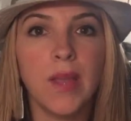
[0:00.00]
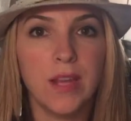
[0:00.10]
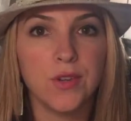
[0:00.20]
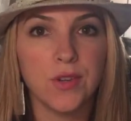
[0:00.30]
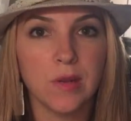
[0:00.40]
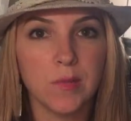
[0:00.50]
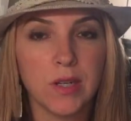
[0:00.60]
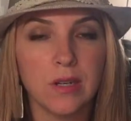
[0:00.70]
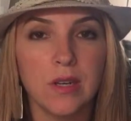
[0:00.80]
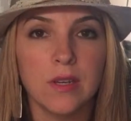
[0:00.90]
pager
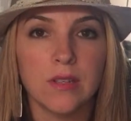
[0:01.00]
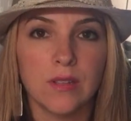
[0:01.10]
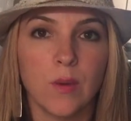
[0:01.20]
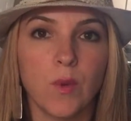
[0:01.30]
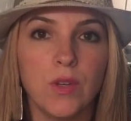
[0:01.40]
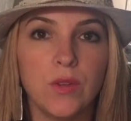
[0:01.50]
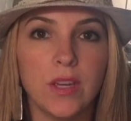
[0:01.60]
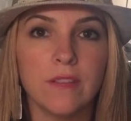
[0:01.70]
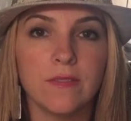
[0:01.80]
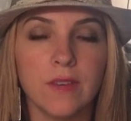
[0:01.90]
number, so that when you
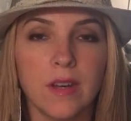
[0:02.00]
give